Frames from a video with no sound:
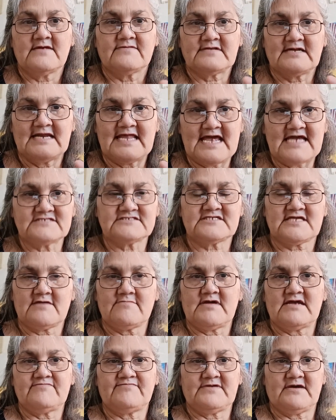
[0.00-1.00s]
last time
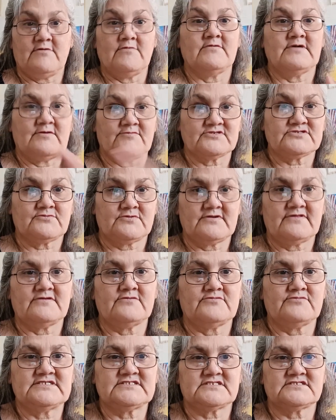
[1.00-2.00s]
I fell, that was one of the
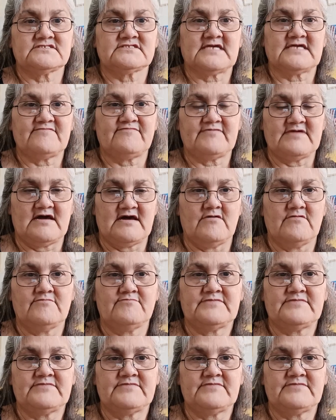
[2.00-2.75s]
reasons I fell,